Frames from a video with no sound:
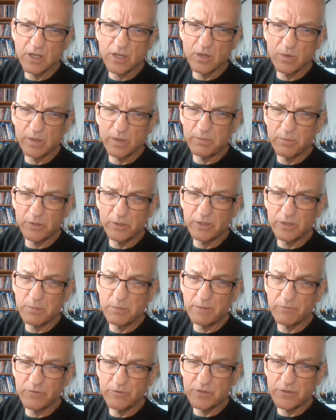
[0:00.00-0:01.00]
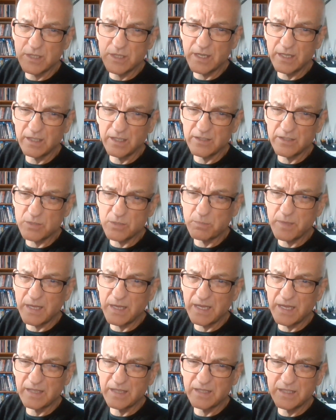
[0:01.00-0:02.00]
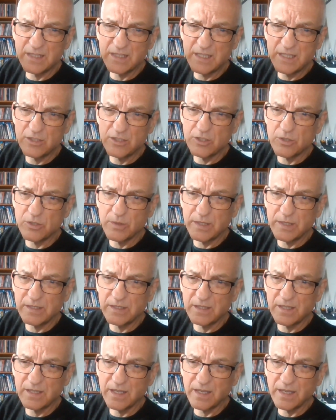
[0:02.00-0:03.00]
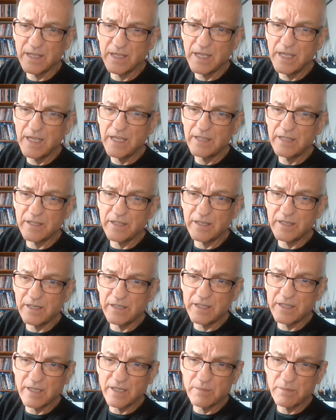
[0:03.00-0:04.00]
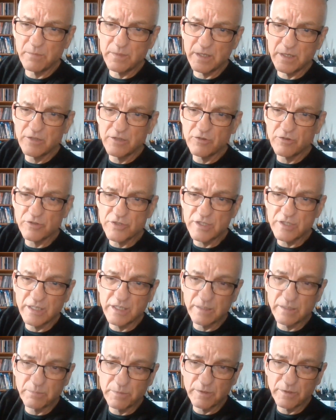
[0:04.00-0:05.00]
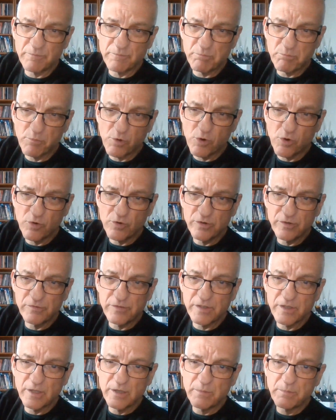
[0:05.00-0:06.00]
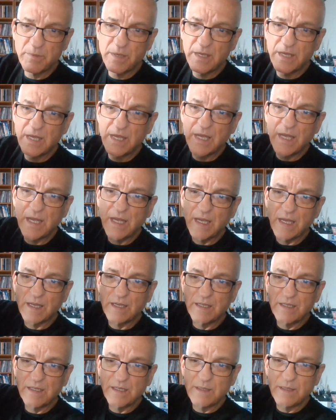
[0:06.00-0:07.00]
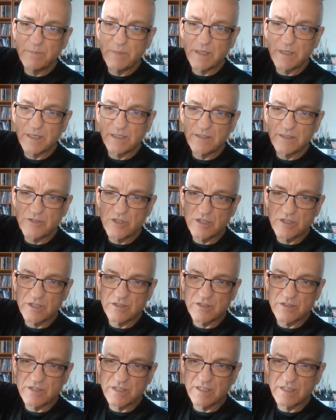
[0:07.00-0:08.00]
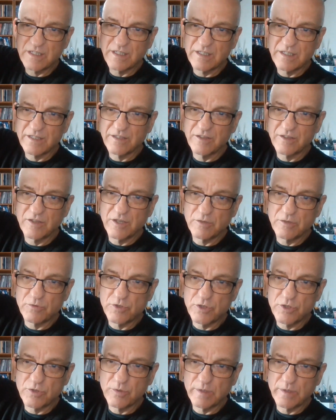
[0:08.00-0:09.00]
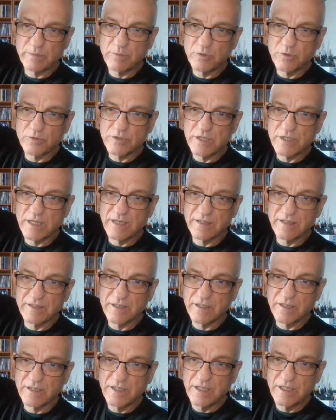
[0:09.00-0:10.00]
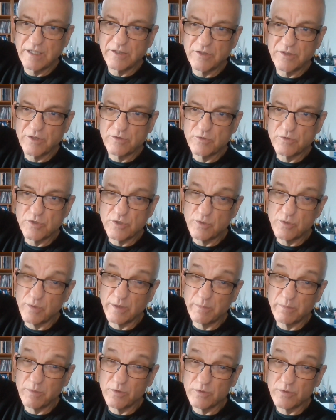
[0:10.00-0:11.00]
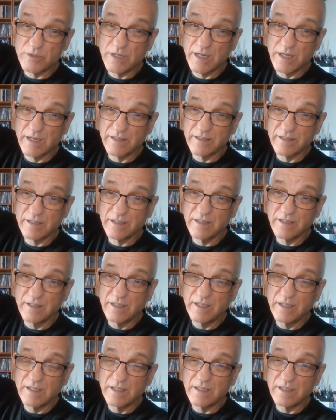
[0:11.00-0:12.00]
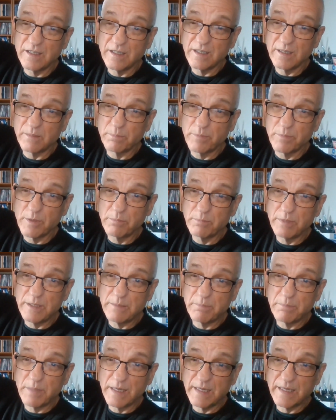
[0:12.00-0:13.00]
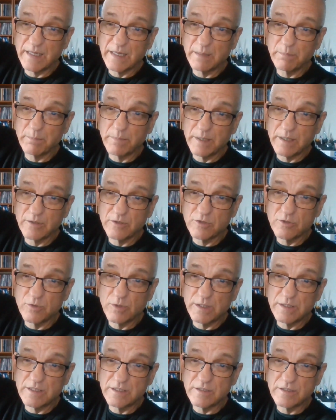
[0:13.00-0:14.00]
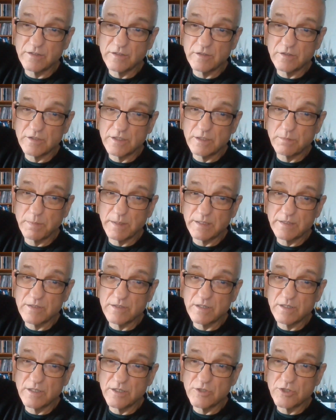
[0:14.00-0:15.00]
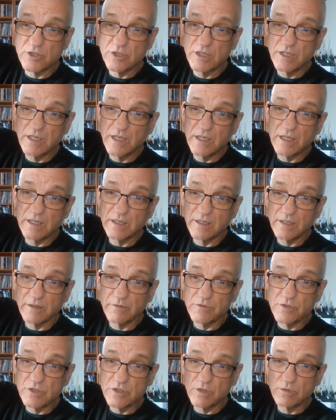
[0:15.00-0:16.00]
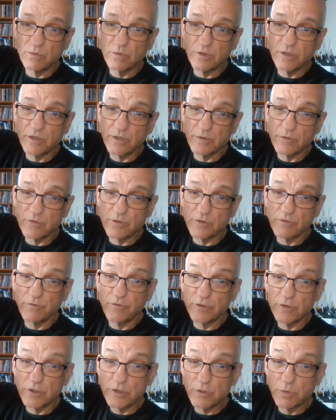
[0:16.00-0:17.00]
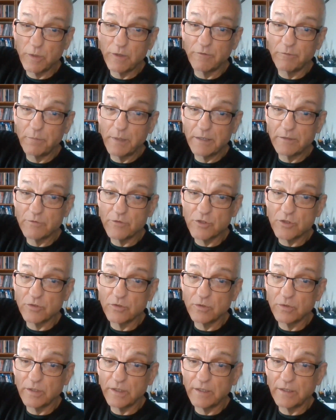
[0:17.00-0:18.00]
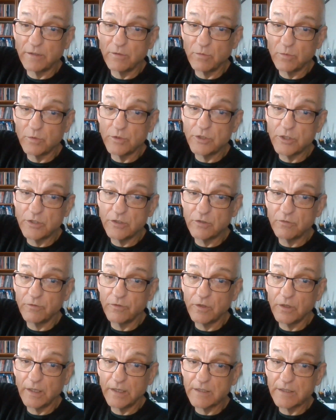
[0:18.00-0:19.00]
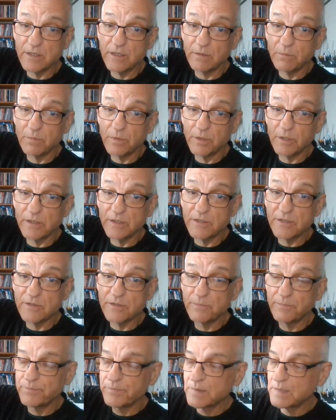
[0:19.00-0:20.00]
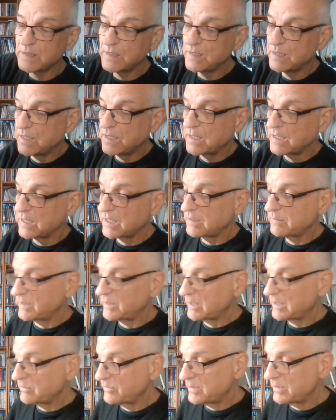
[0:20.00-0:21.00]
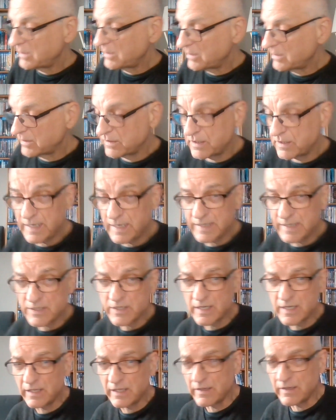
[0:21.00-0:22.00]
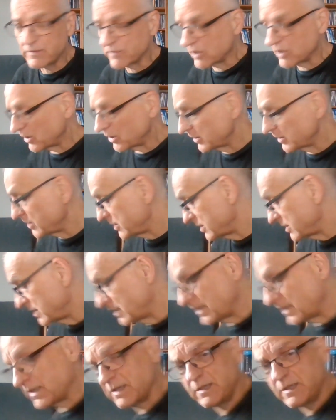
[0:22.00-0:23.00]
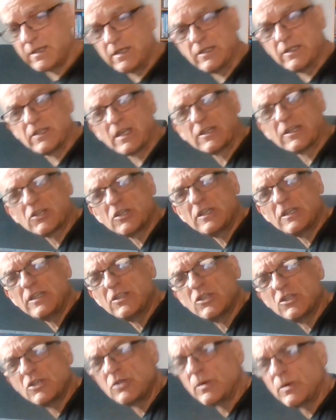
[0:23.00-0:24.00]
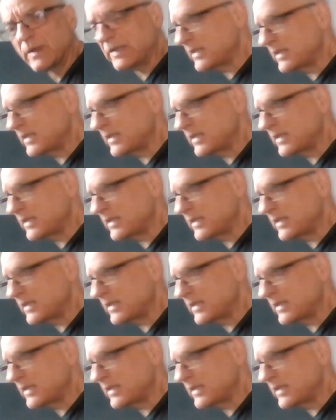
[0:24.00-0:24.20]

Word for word: ago. I put them up for sale as a pair. They didn't do anything. Then I come across a couple of more of them, um, and as you can see, those two I bought together. Those two I bought together. Uh, probably paying about 20 to 30 pounds each and I have sold those for £12 all in, which is the full asking price. And now the, the next sale that I've got, uh, actually two